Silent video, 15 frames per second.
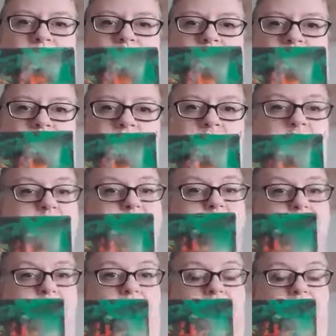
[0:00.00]
Okay,
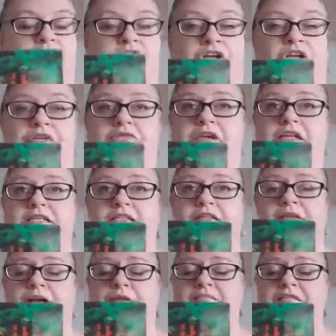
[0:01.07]
that's the only reason
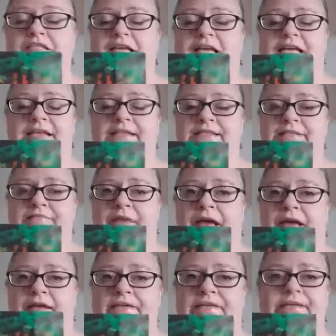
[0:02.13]
I'm saying it's a
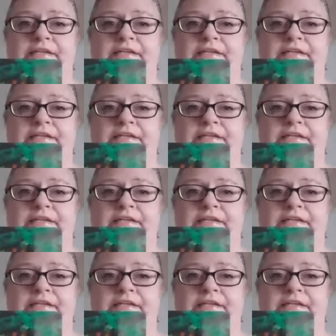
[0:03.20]
man,